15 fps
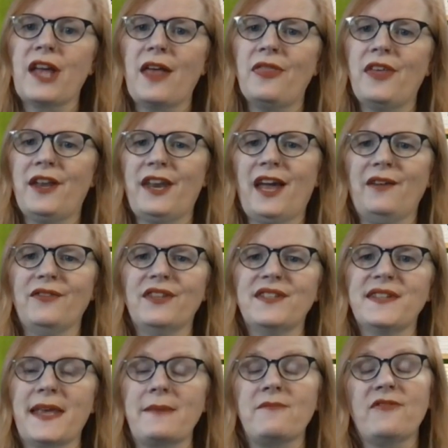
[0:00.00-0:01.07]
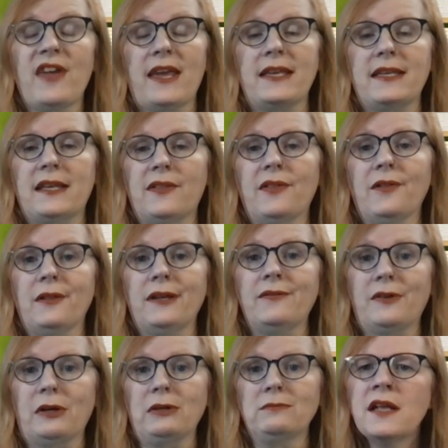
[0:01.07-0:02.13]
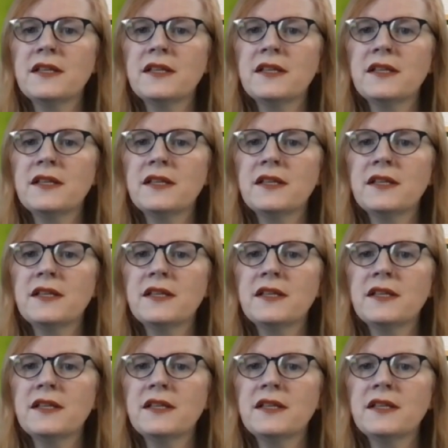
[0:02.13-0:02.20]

and then have the same fate in the liver.